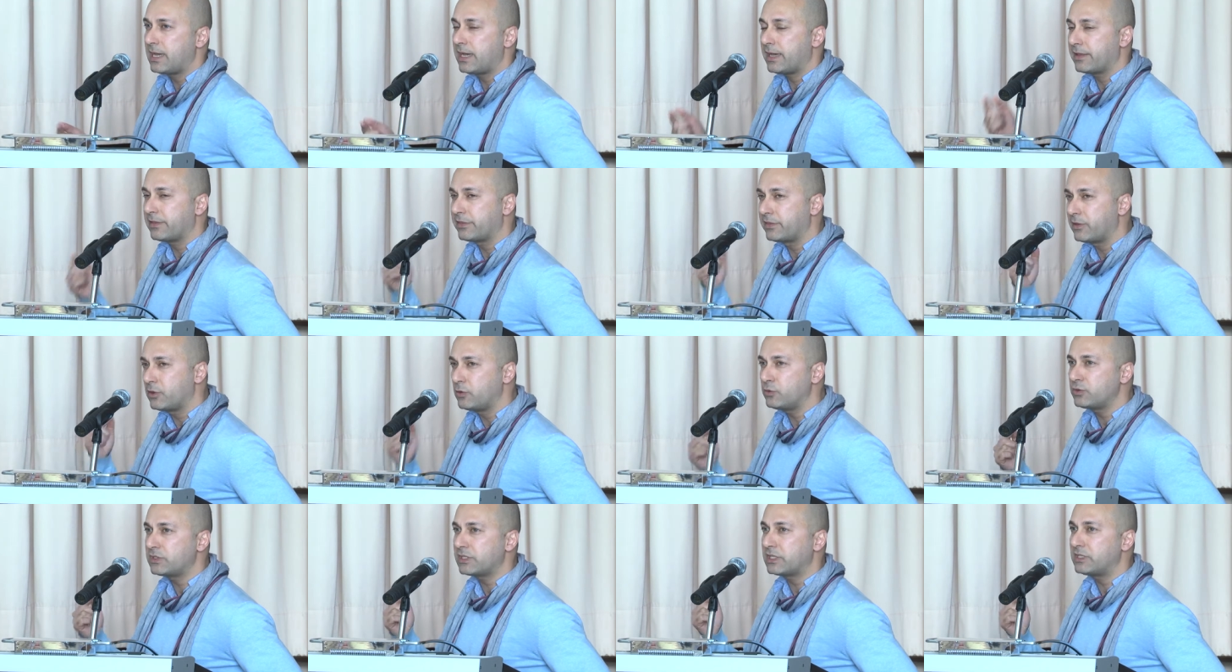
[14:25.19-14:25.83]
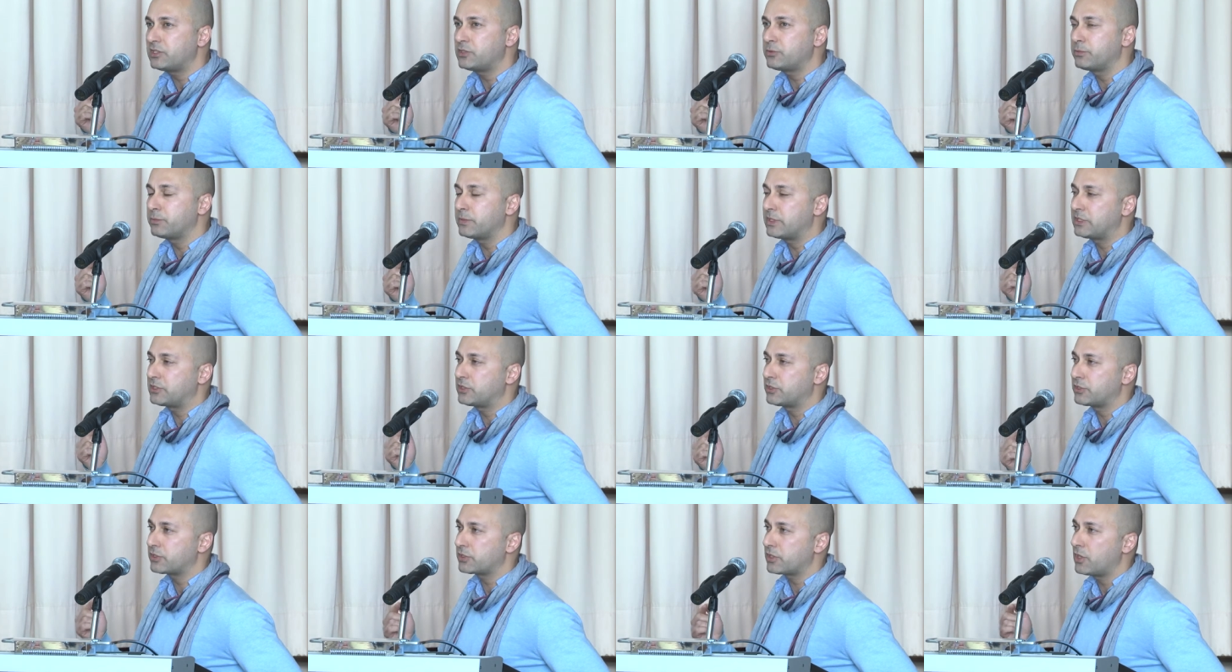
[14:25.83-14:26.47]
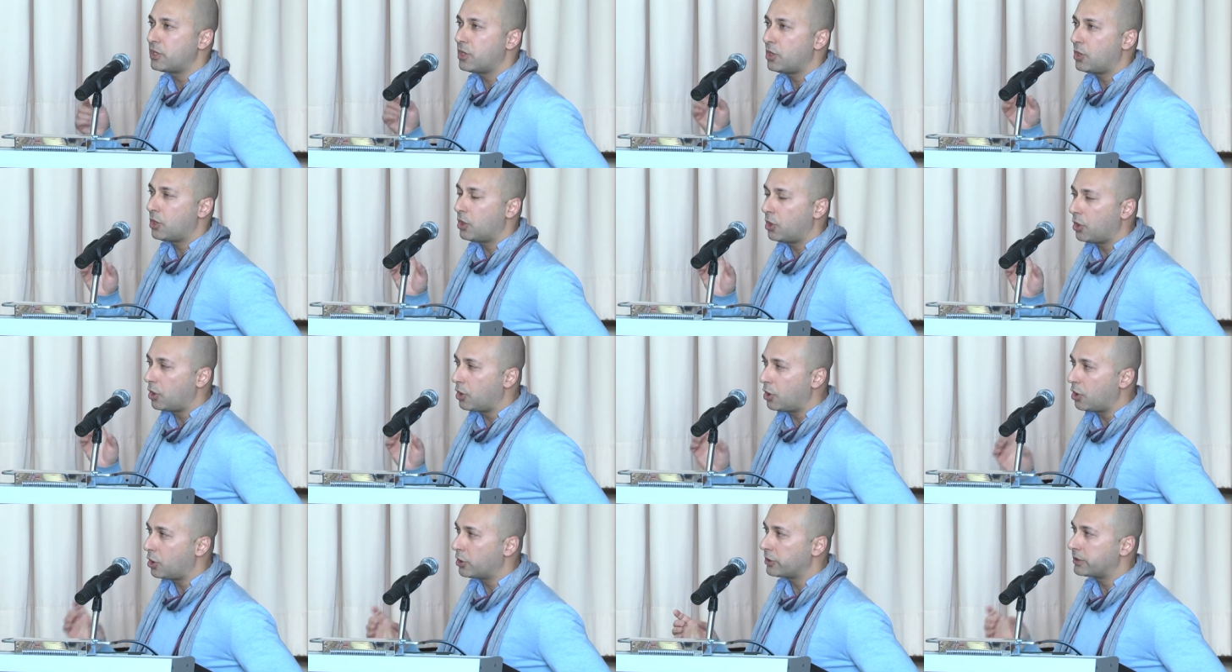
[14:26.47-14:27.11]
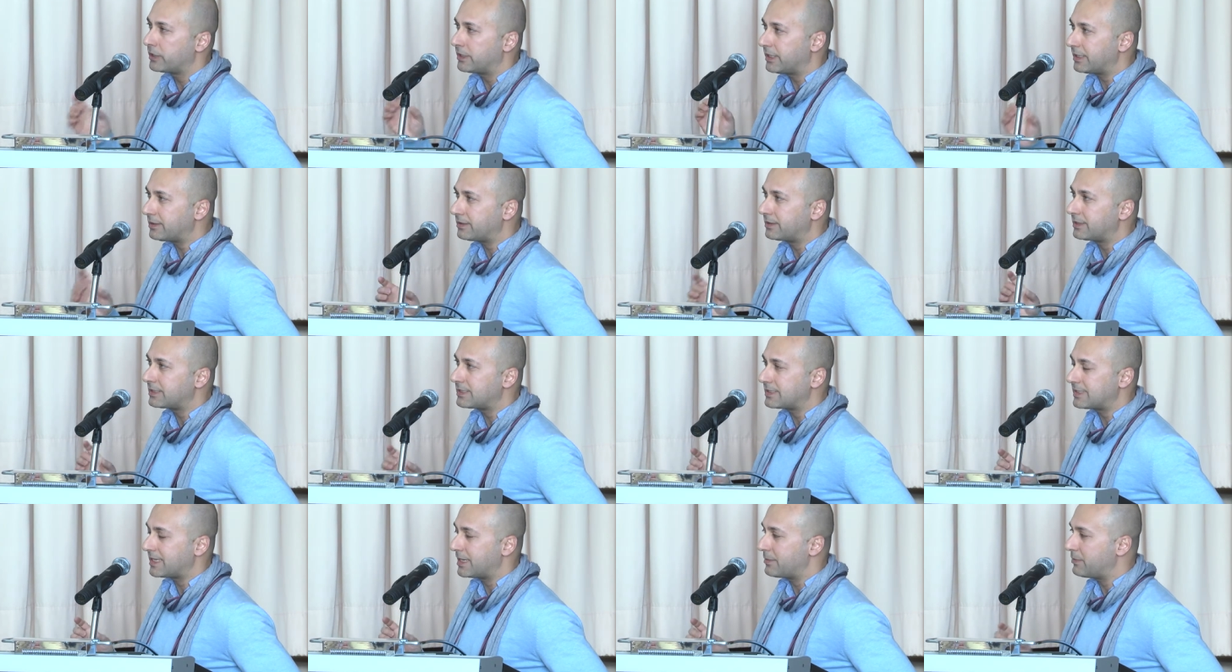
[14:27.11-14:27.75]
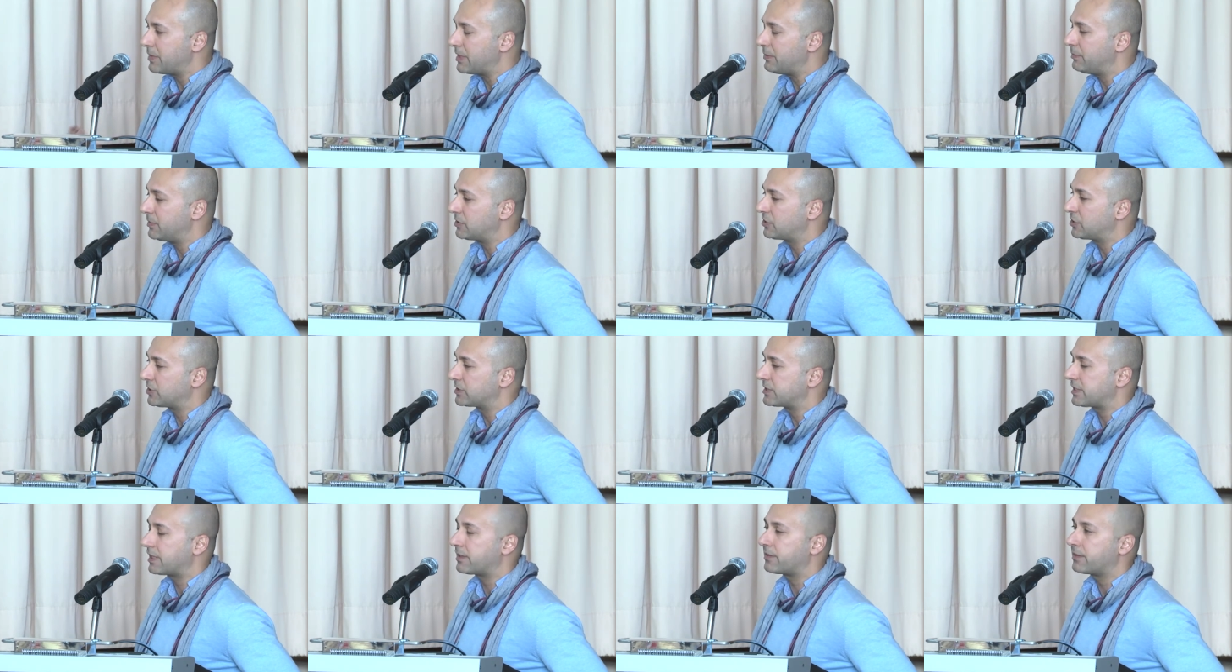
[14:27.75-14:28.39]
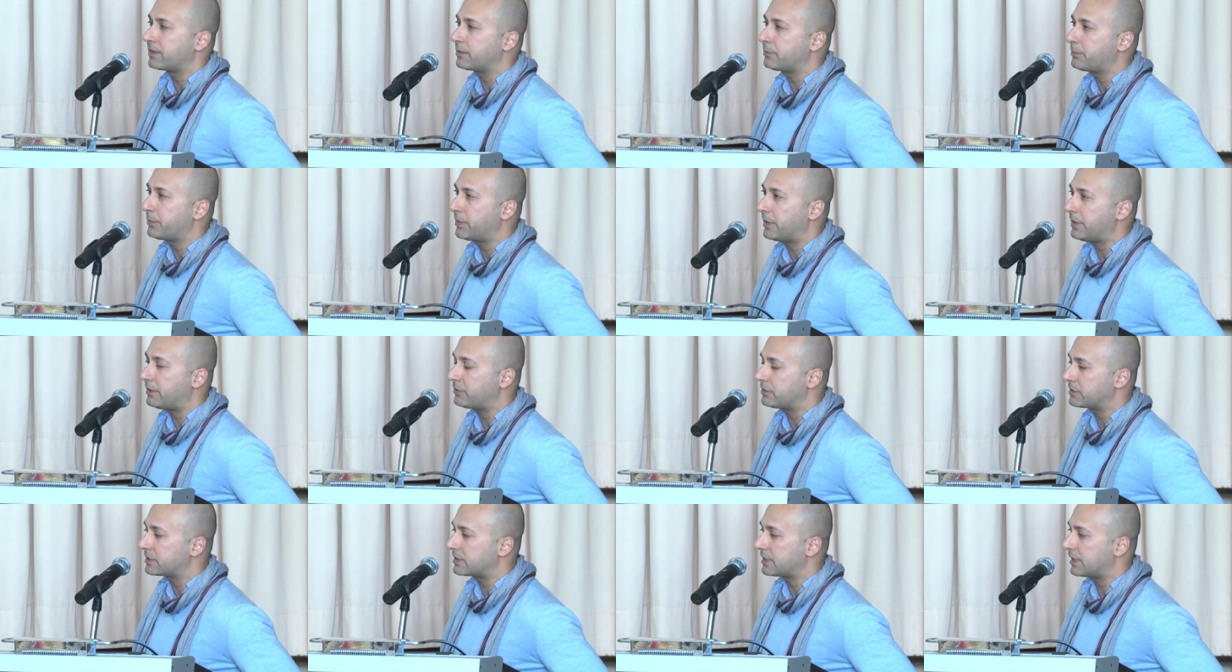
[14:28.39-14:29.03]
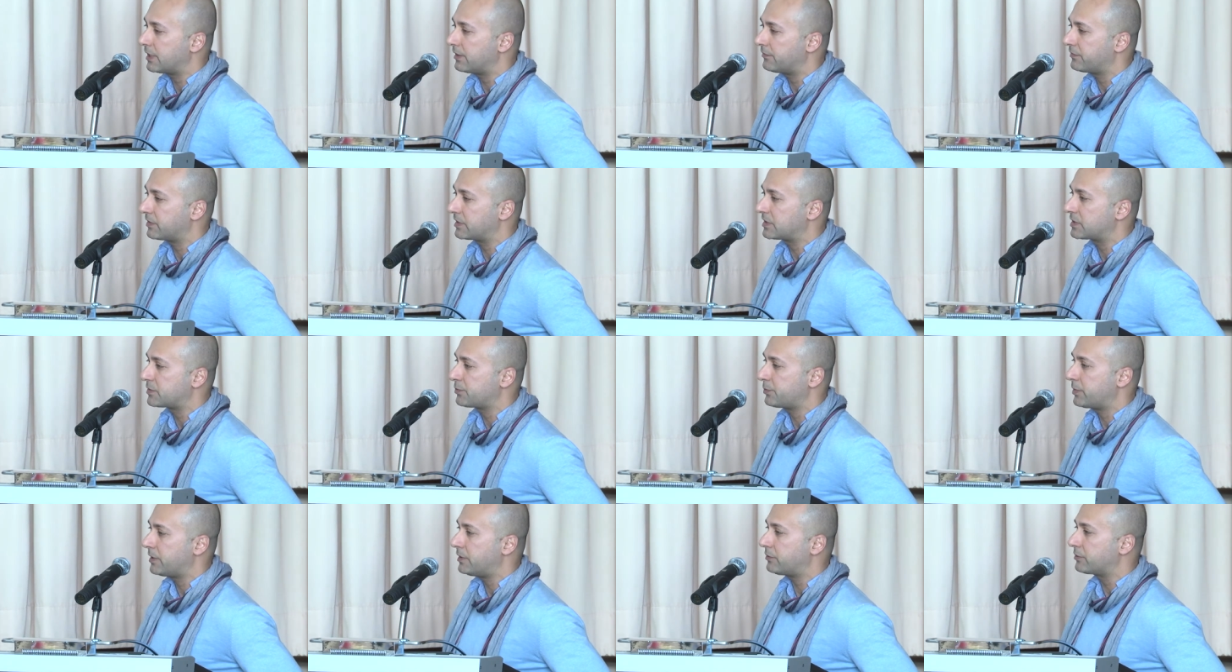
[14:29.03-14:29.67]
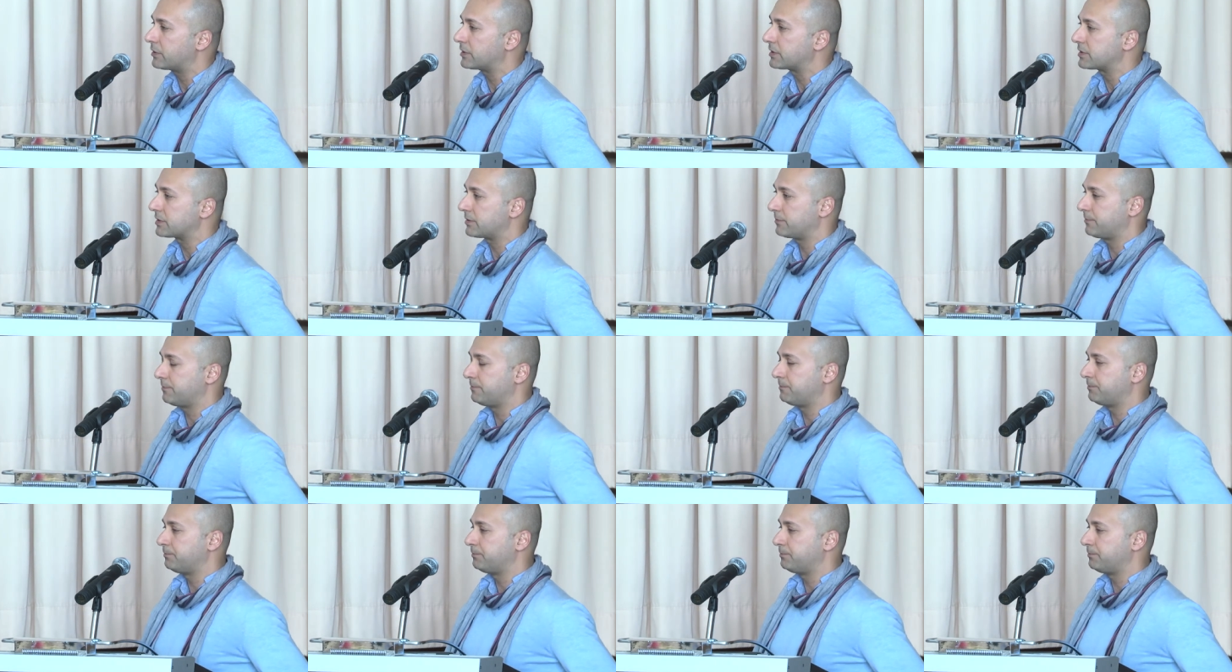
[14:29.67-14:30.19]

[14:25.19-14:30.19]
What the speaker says: And those images are not the same images as their parents have experienced.